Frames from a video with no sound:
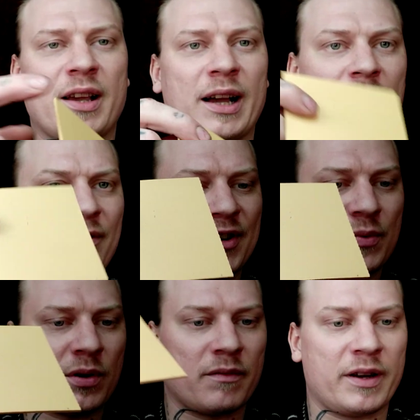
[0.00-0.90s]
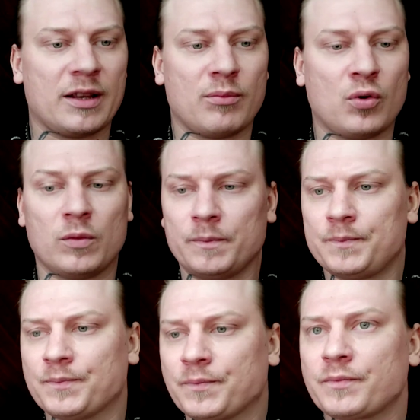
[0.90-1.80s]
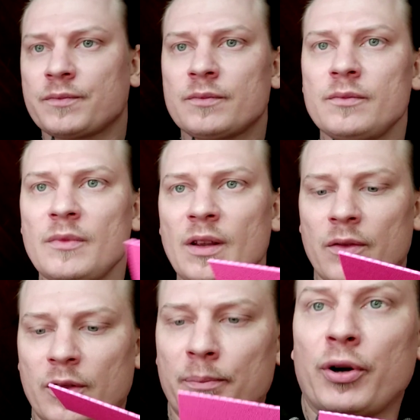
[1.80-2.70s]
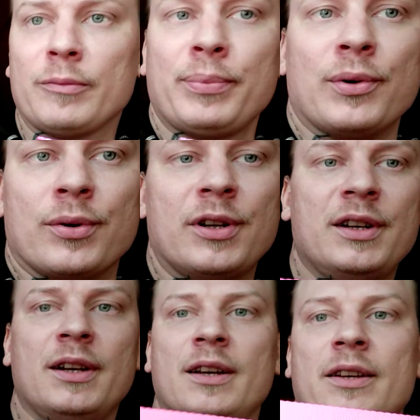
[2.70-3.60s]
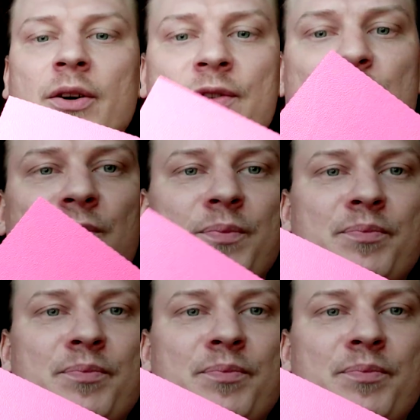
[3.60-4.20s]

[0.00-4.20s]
think I have this one available. The purple goes